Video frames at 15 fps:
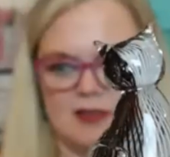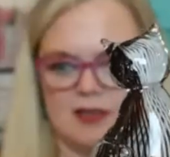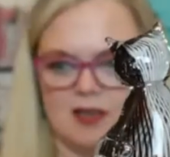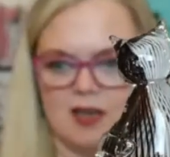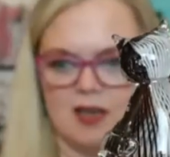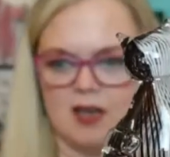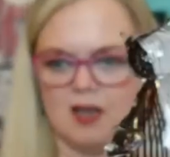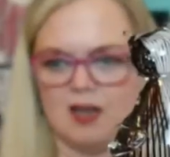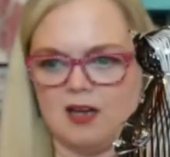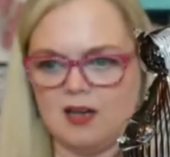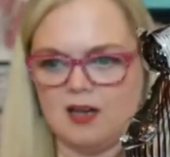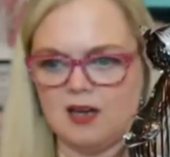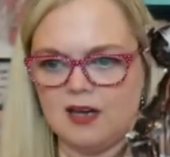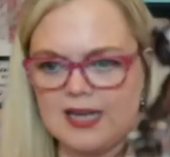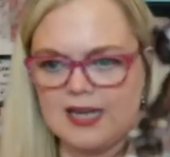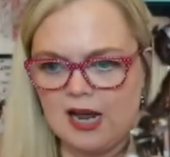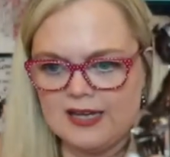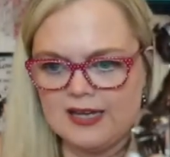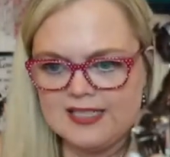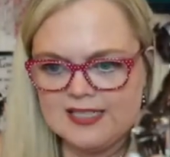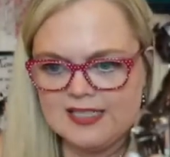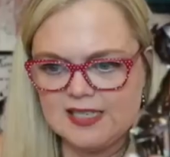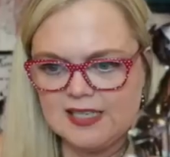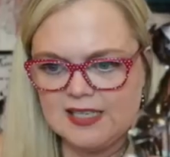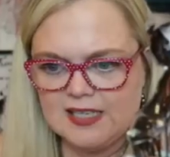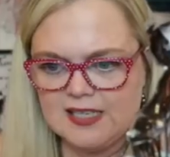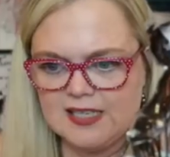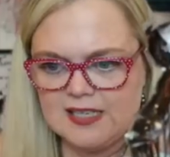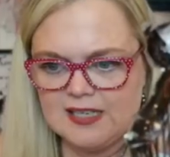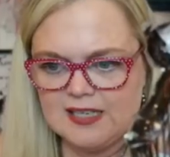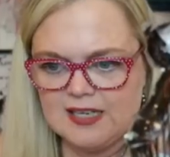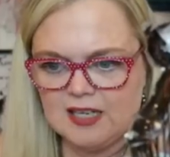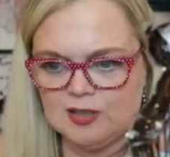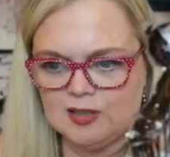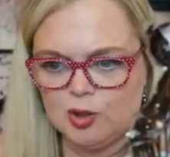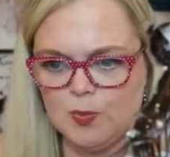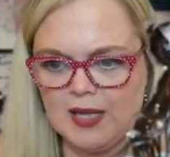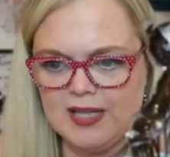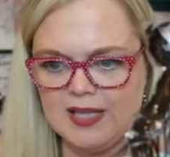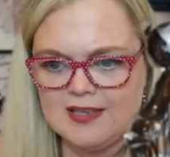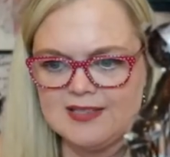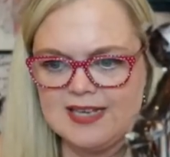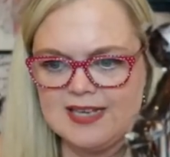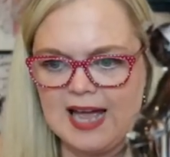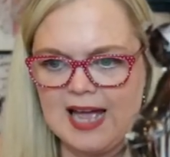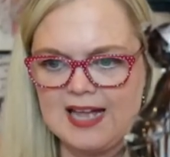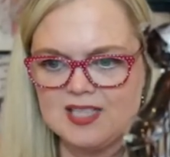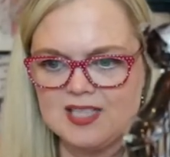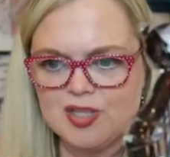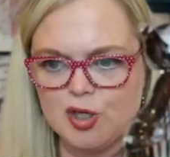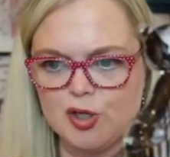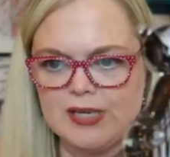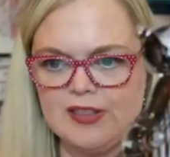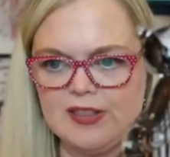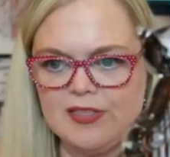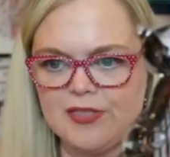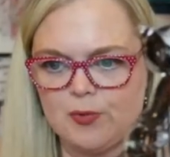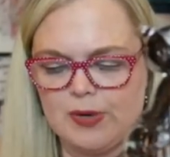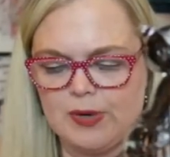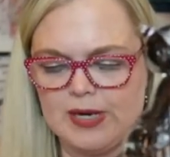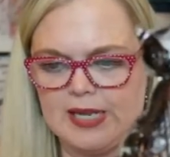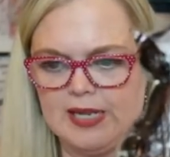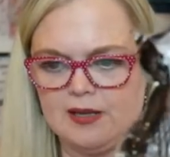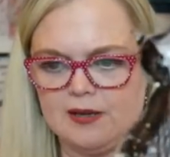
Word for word: Uh, now I see Luba is at 33.